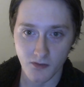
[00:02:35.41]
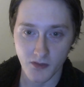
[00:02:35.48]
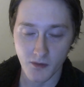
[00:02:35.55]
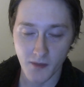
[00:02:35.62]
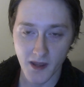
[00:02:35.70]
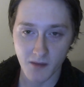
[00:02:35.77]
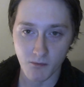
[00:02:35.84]

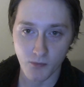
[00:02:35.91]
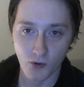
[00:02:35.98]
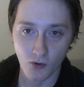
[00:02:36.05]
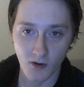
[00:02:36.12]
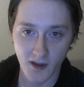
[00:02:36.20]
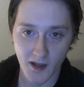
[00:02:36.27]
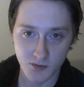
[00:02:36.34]
the main
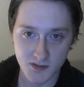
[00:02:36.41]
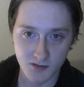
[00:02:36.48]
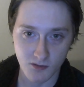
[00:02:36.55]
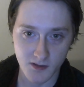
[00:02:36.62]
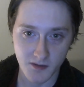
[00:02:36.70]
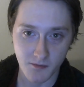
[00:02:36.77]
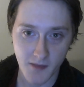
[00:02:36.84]
point I was
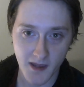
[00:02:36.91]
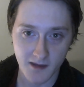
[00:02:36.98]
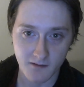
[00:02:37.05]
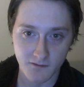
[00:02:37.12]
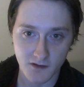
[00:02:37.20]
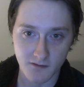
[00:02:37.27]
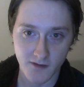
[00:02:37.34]
going to make
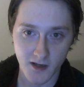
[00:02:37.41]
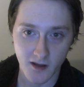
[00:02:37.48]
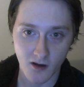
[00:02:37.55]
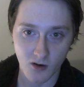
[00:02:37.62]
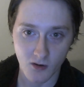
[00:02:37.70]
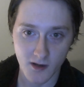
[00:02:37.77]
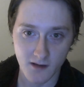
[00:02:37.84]
for the
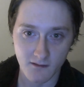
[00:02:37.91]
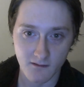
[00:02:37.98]
video, and